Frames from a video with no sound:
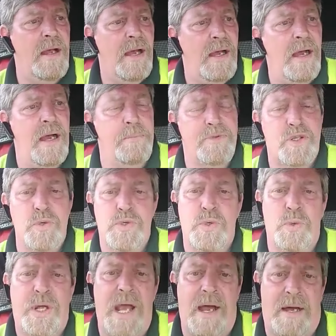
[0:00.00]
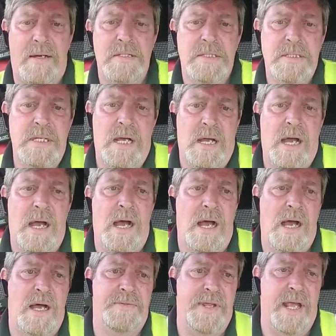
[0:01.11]
um, social care
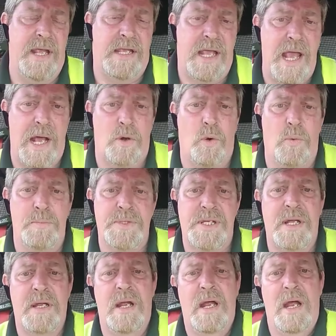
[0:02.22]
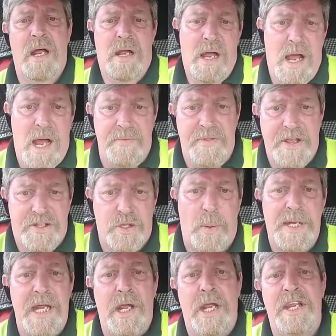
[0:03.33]
and uh, care homes in the
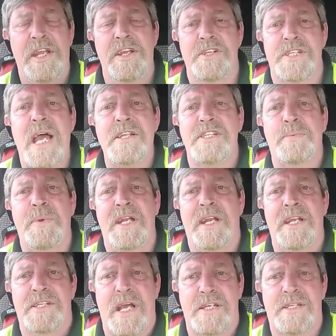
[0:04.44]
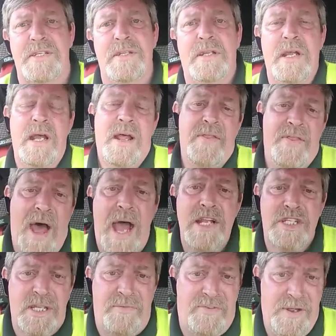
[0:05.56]
20 years it's been existing.
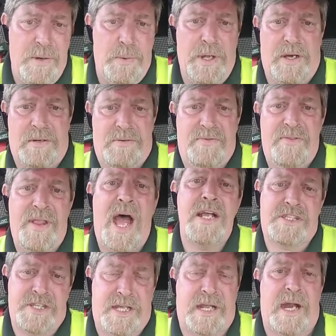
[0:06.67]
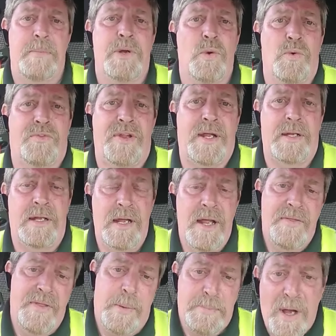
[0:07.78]
That's the failure. That's the criminal thing
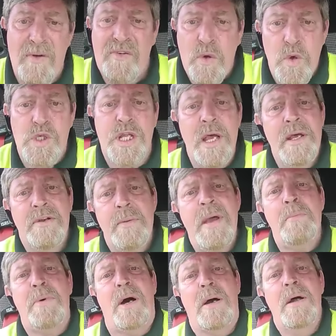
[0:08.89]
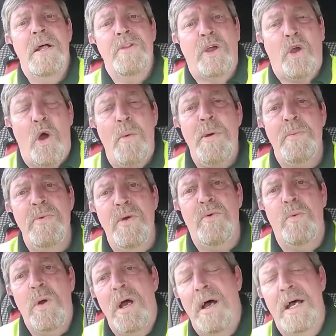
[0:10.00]
that. But of course, remember, the
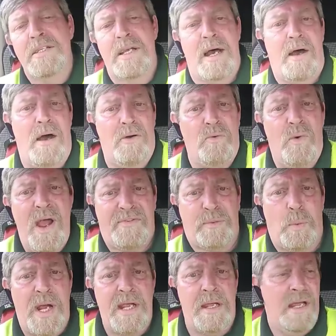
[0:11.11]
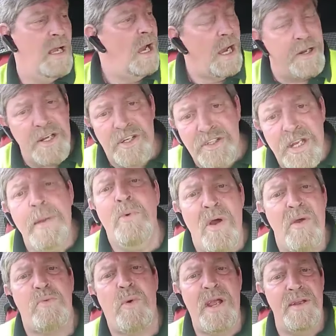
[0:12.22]
Commonweal is a left wing, an extreme
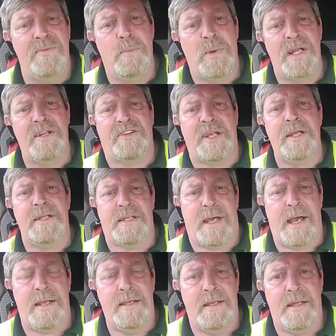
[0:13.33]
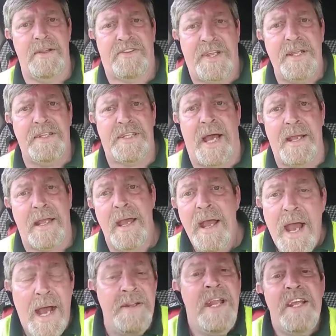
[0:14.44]
left wing think tank, think tank,
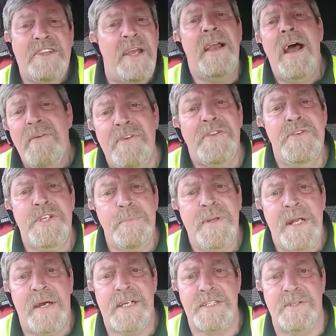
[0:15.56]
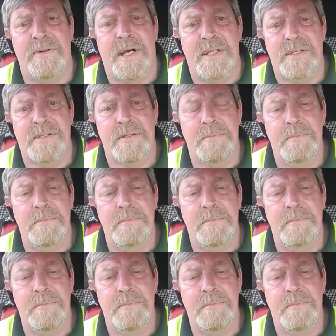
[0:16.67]
and they think everything should be nationalised.